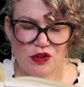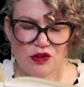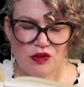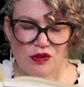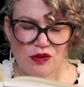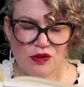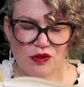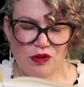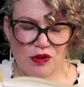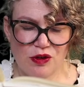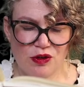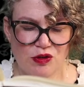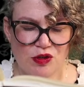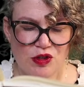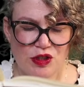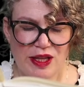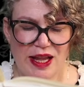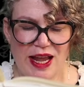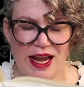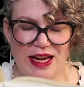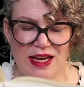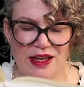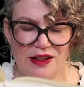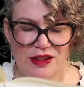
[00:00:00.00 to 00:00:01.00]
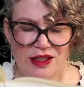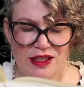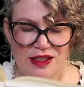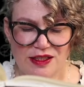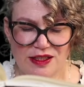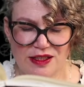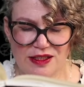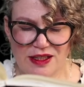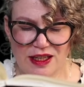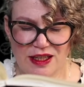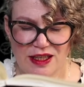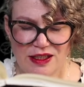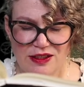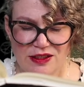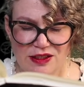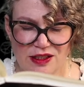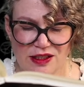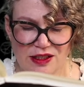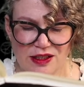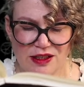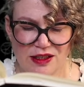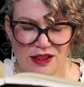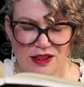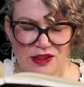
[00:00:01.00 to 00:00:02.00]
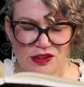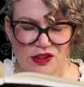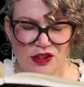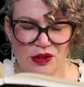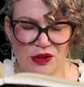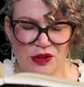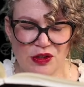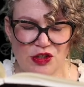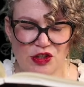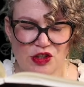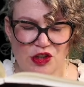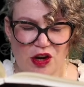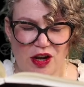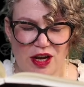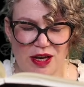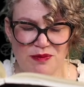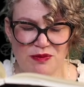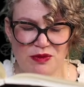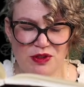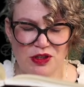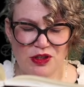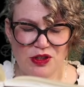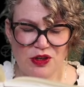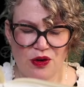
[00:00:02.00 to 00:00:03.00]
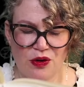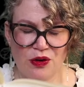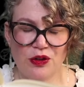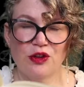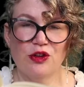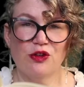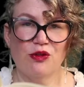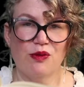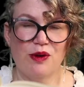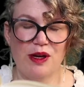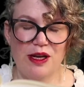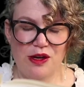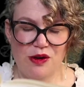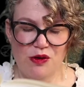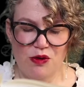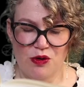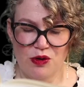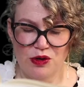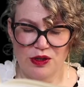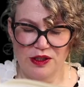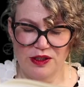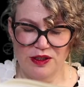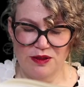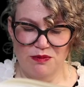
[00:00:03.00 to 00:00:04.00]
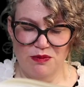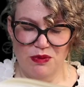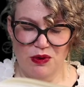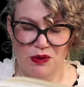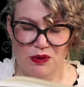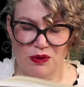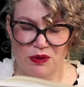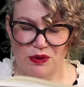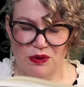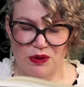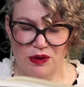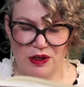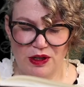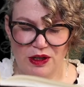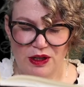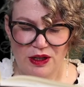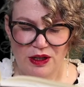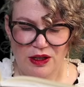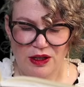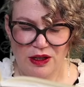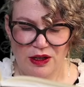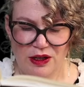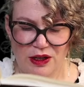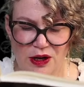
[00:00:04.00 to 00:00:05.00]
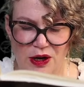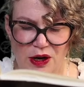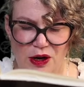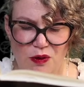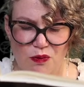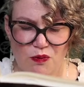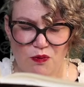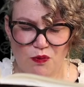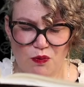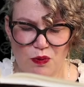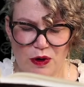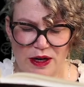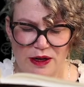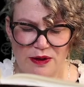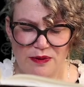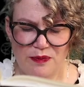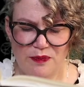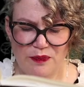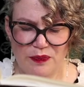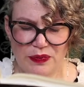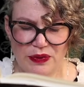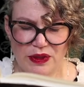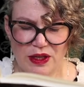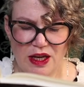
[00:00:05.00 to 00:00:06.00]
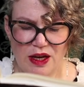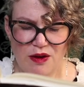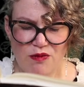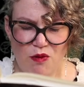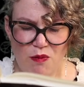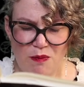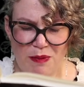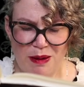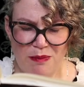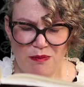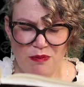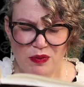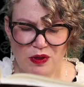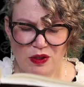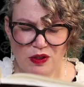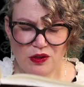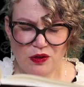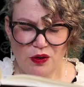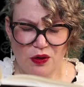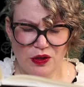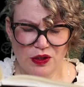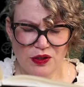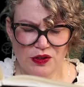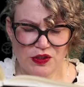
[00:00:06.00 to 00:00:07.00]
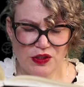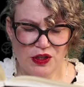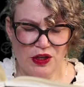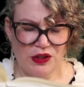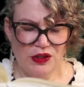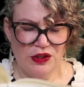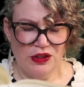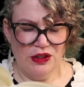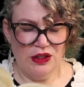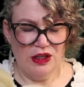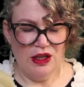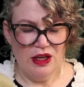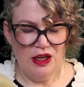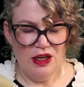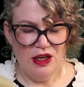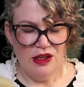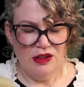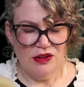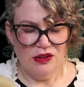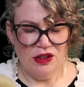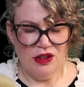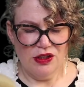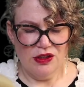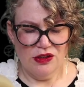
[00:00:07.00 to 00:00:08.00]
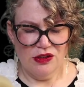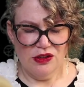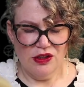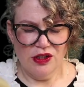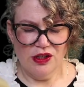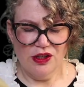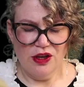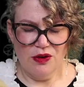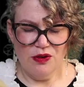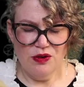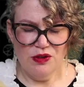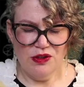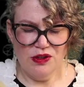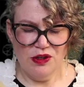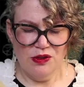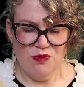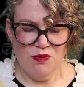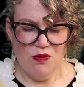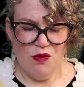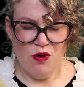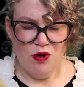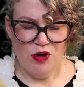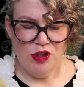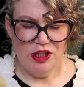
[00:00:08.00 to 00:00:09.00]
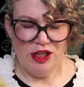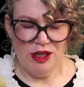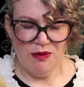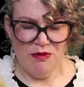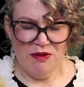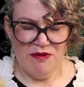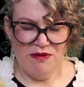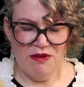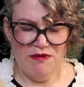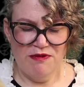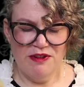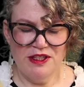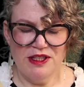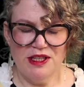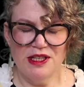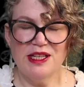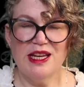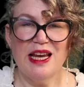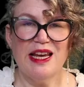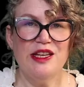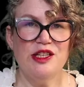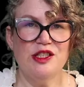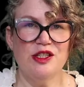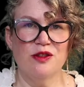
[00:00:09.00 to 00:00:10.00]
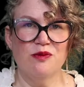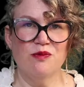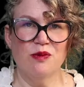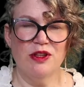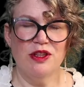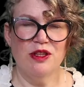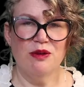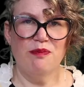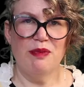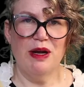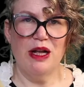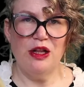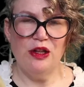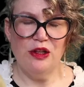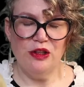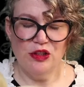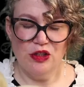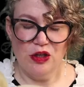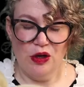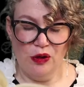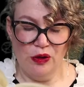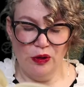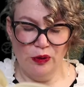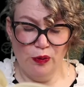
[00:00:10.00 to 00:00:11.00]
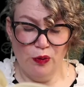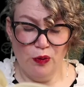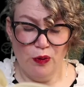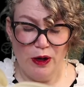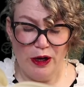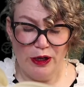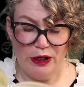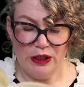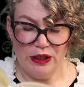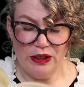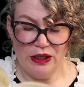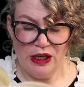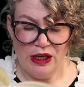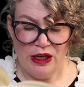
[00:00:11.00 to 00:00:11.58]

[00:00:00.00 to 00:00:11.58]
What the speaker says: Scrooge lay in this state until the chimes had gone 3 quarters more, when he remembered on a sudden that the ghost had warned him of a visitation when the bell tolled 1.